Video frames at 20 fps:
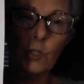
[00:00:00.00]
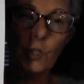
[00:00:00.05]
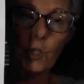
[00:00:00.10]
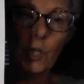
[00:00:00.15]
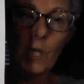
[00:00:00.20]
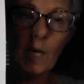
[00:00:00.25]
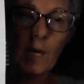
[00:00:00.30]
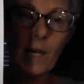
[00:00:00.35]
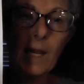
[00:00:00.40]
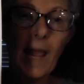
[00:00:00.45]

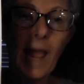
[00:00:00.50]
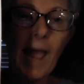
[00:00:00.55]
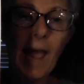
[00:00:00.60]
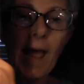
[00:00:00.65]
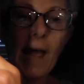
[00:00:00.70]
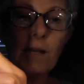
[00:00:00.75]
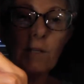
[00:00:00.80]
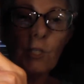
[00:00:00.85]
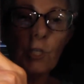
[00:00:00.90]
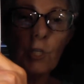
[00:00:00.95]
She
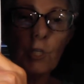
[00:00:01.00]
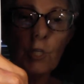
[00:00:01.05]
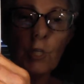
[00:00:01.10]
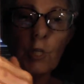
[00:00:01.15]
has